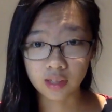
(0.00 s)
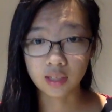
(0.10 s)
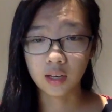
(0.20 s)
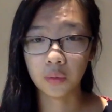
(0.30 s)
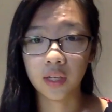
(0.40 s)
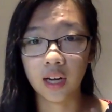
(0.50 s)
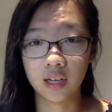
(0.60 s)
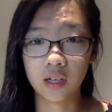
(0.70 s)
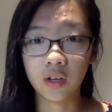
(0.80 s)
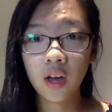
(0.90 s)
Because I really
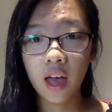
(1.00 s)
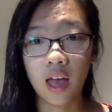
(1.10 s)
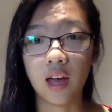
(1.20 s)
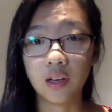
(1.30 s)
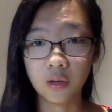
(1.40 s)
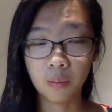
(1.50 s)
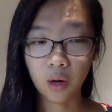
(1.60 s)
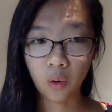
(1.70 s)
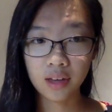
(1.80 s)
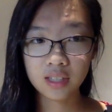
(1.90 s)
need to head to my
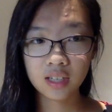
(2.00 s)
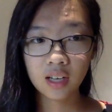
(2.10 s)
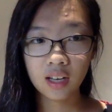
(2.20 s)
quest."